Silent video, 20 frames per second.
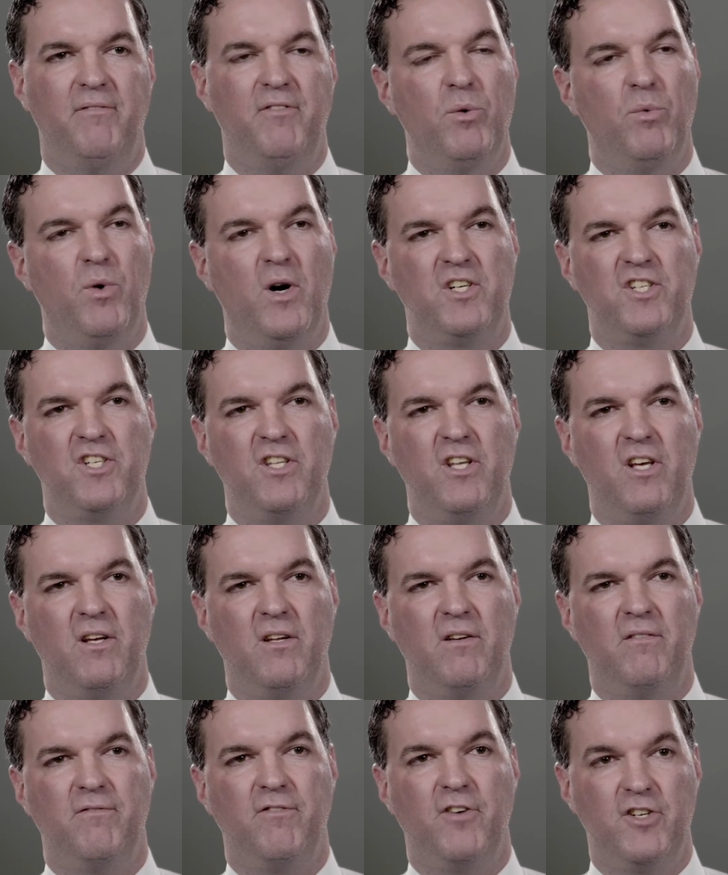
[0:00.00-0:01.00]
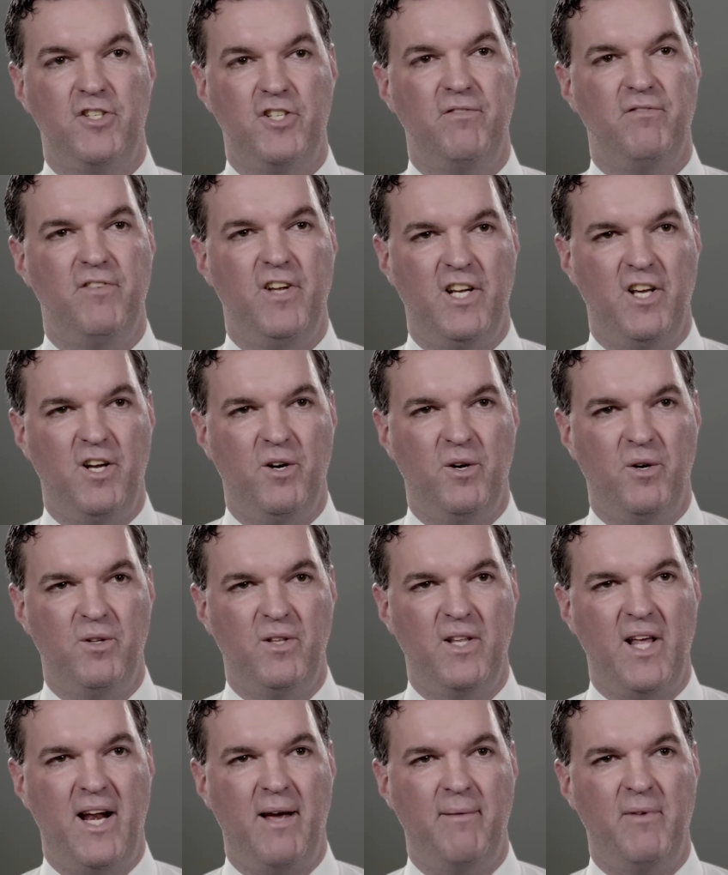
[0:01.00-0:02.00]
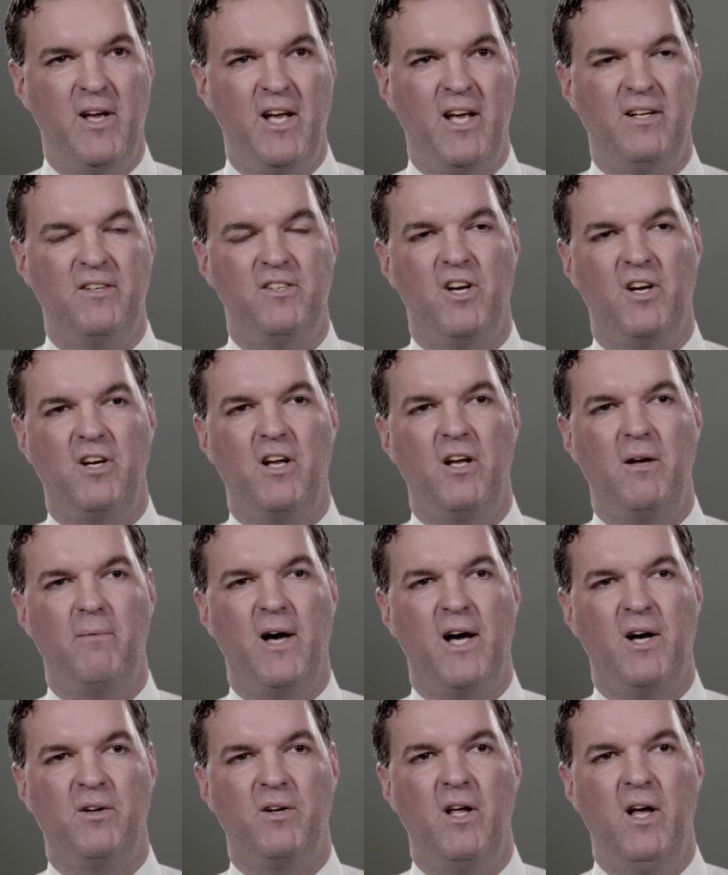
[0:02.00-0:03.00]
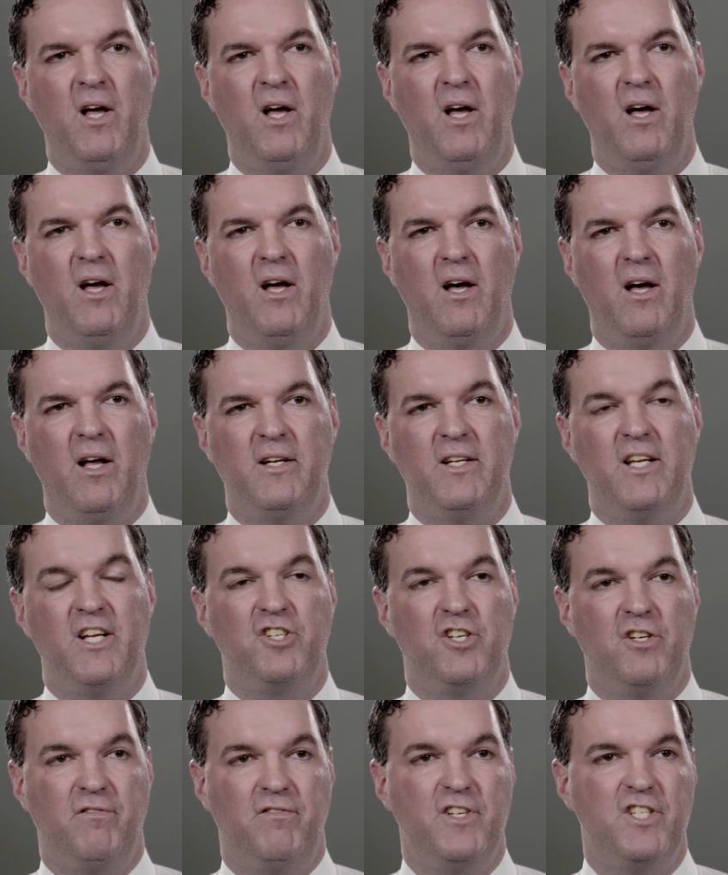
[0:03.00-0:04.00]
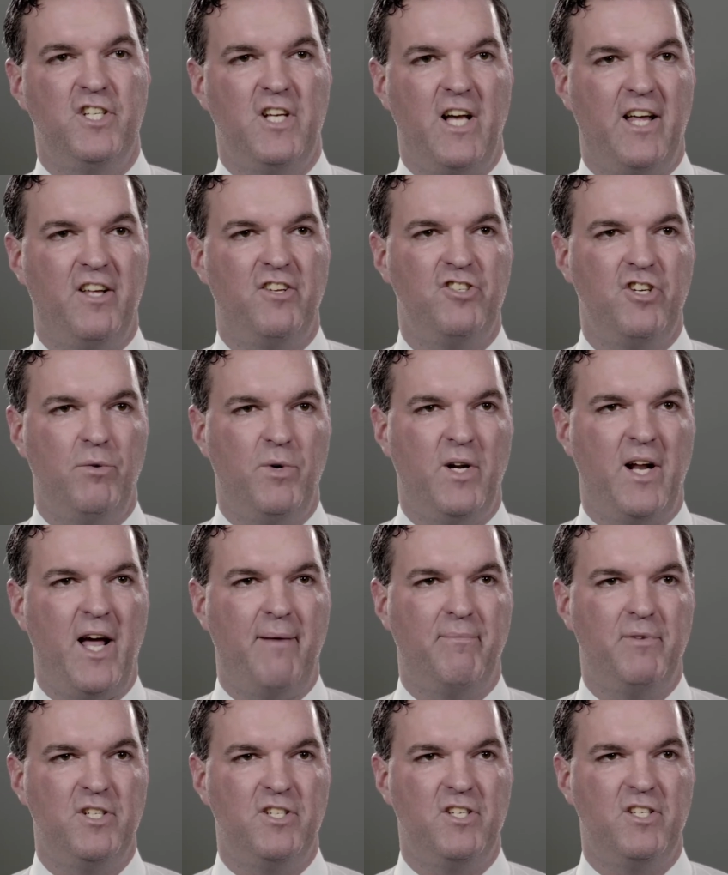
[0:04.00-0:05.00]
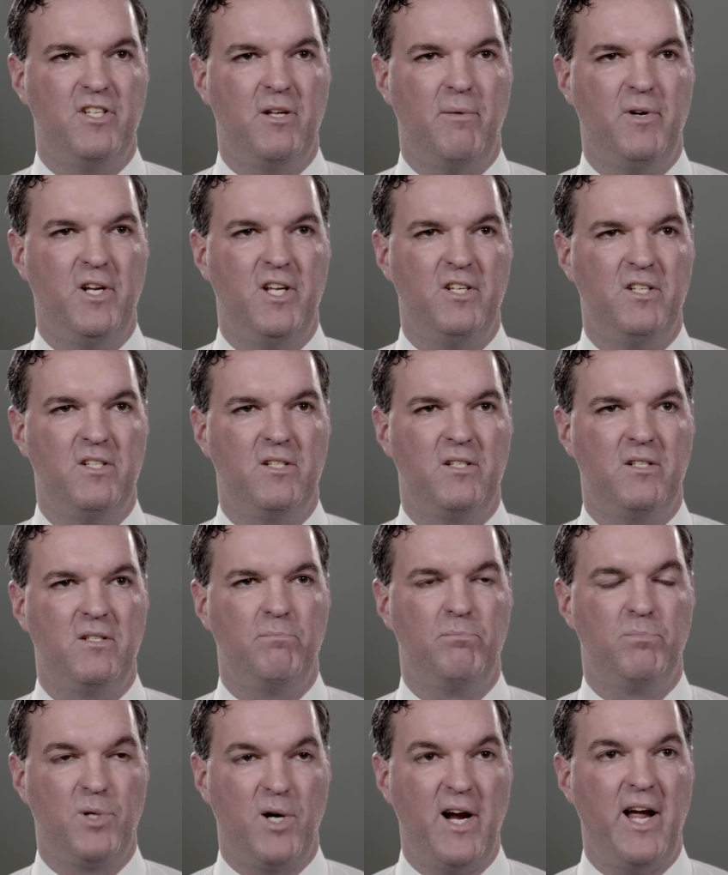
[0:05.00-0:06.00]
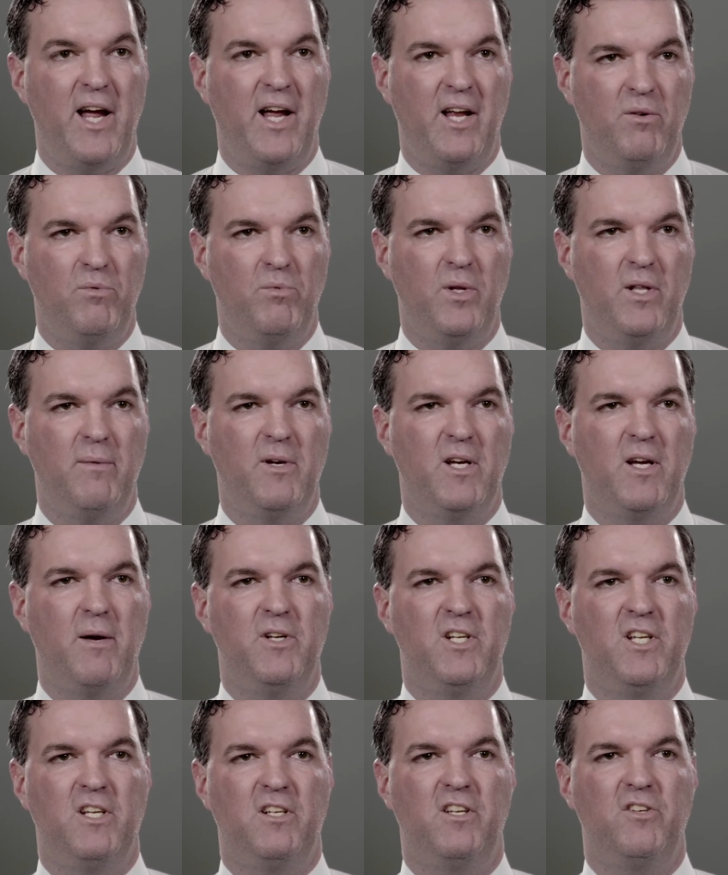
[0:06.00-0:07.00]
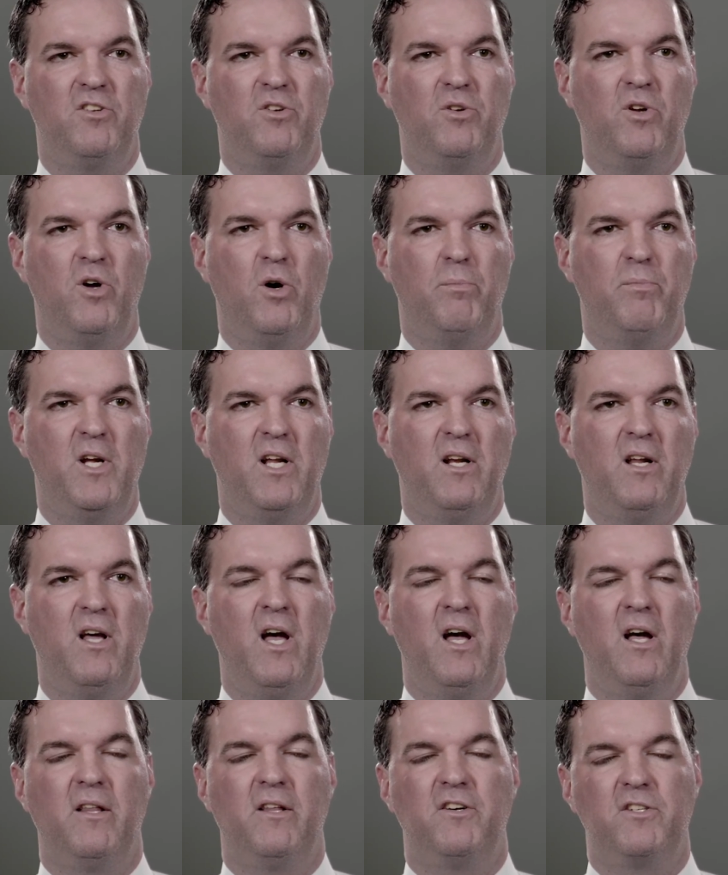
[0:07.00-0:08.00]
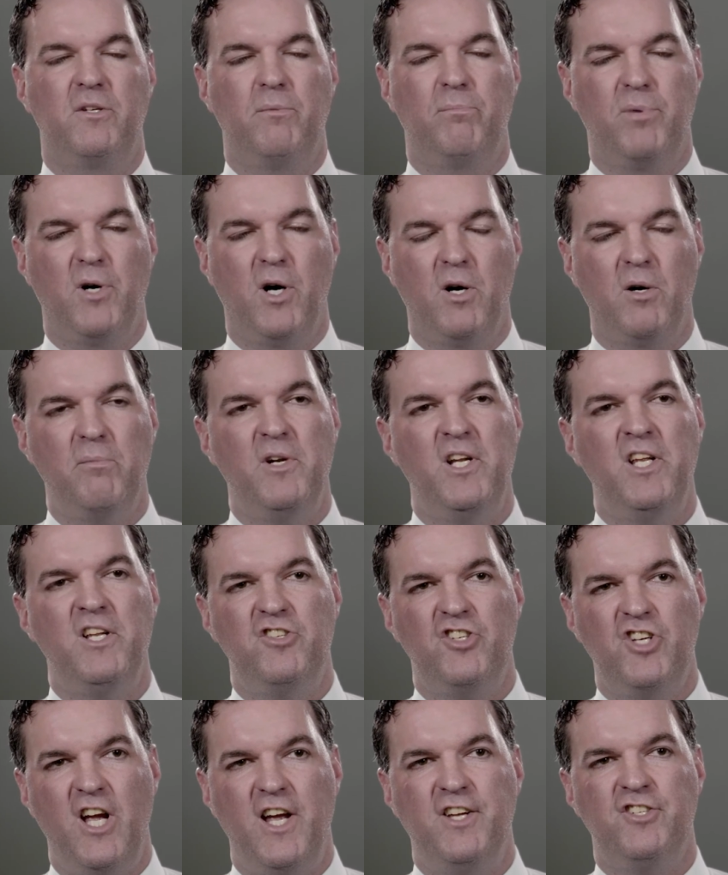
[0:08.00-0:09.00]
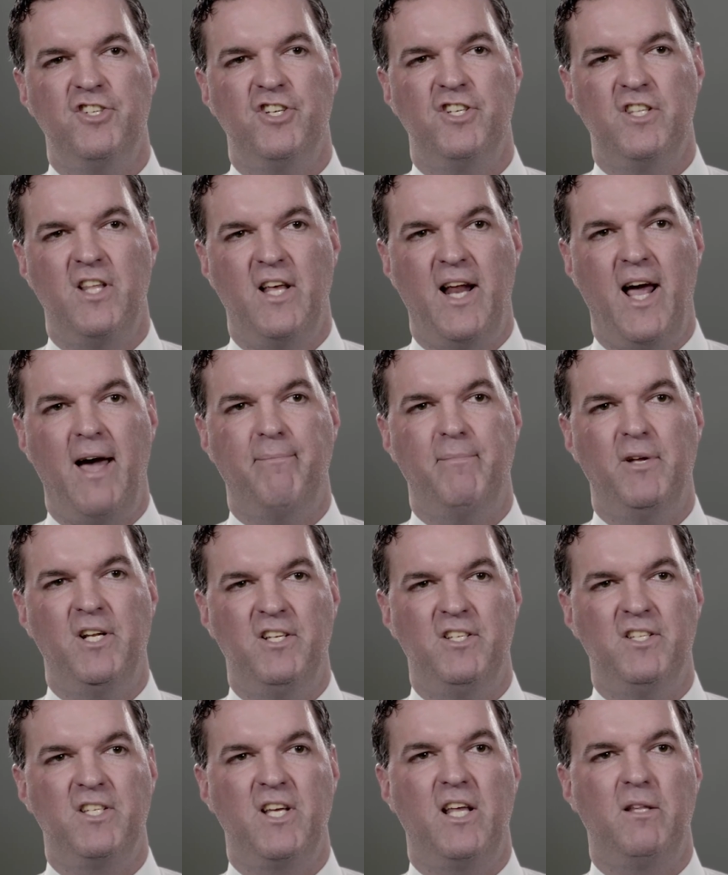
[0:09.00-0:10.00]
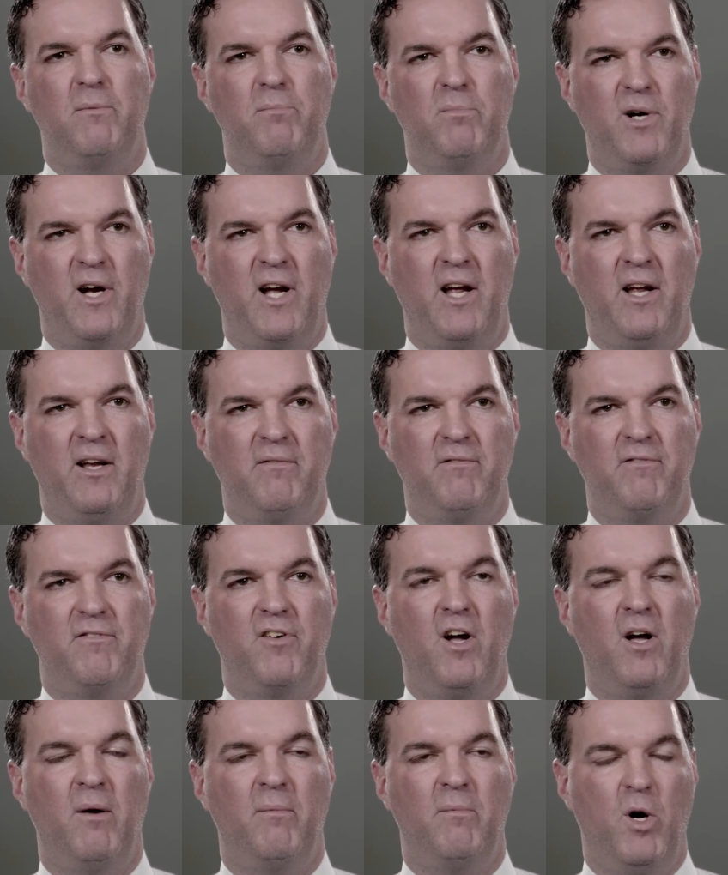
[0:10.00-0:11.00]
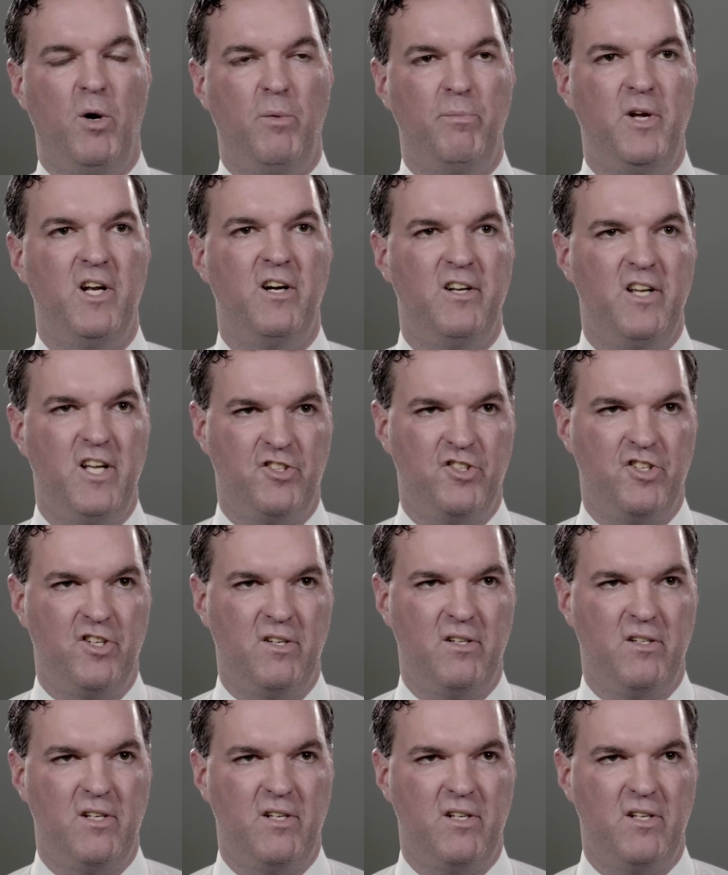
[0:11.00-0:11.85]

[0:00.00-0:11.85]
if you watch the first video that I made talking about addiction physiology and what happens in somebody's brain when they become addicted to an opiate, there's some permanent changes that happen inside the brain from opiate addiction.